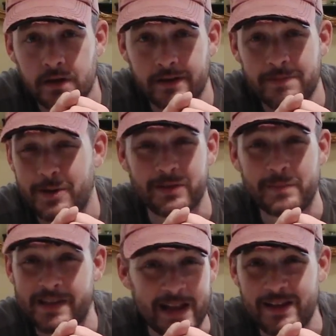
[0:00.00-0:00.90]
Because
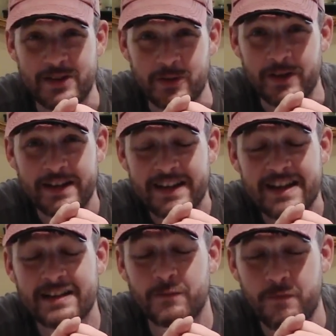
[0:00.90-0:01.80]
I'm telling you,
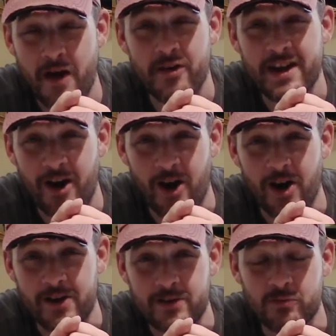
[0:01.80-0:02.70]
it's very
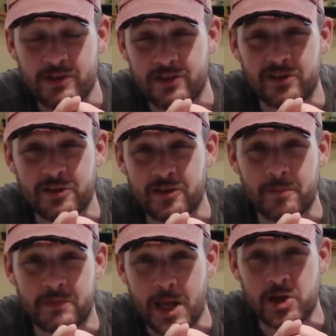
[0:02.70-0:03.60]
hard to resist the
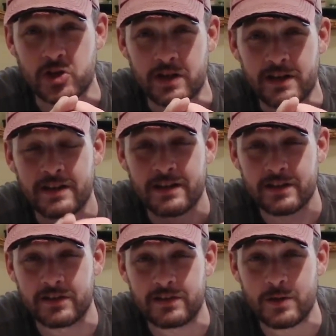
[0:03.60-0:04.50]
temptation
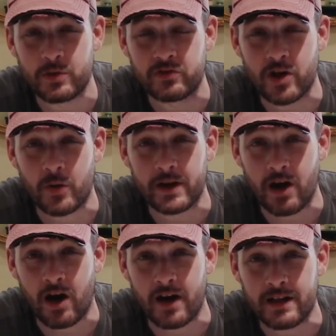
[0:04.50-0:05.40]
to see what's going
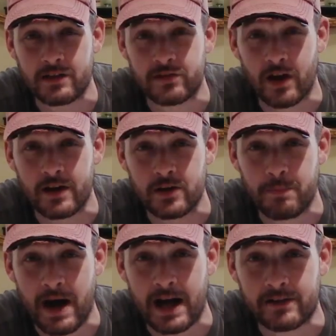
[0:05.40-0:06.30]
on inside your
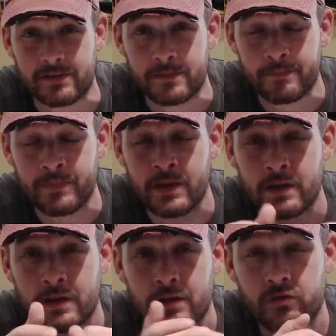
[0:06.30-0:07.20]
box.
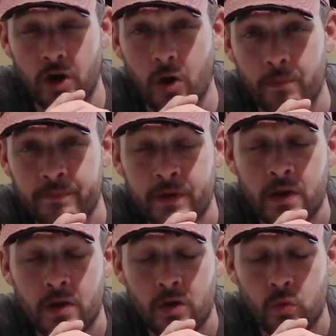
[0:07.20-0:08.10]
So,
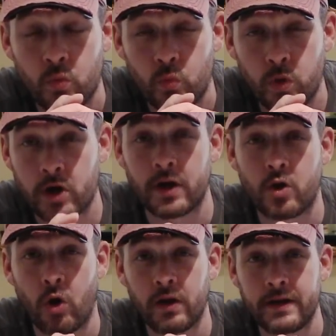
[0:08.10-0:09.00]
we're going to
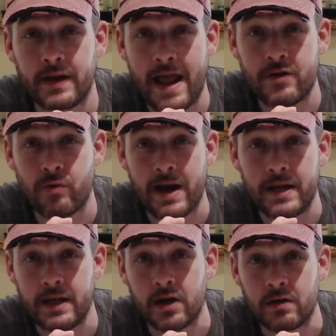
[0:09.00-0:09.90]
call it an end right
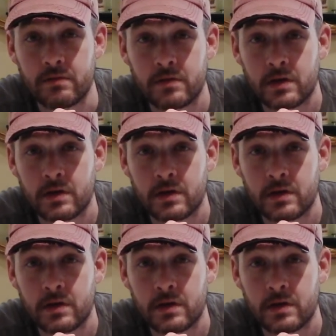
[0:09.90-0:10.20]
here.